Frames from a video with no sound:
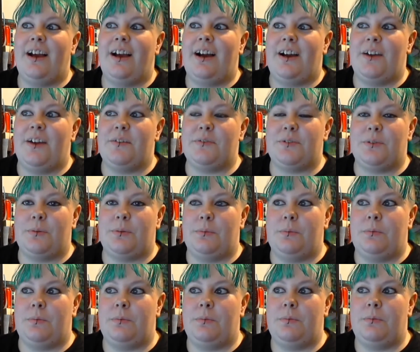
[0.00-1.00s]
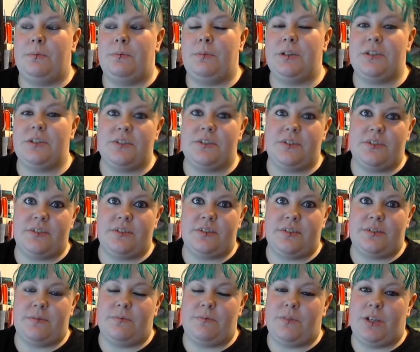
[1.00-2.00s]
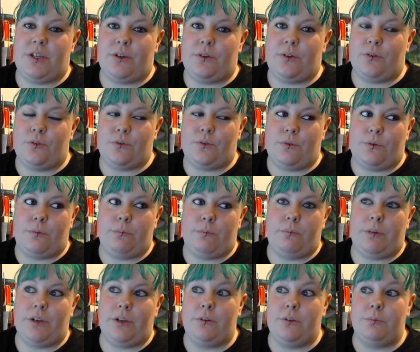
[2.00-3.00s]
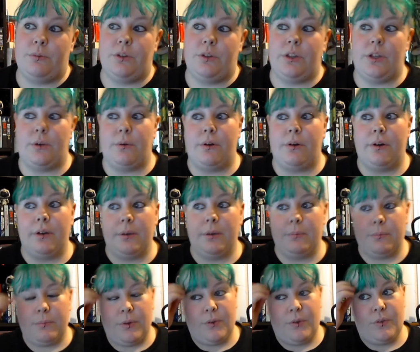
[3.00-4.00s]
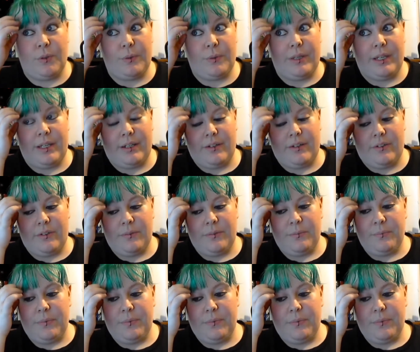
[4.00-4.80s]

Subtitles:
I have some pictures and some videos from my trip to the aquarium over the weekend,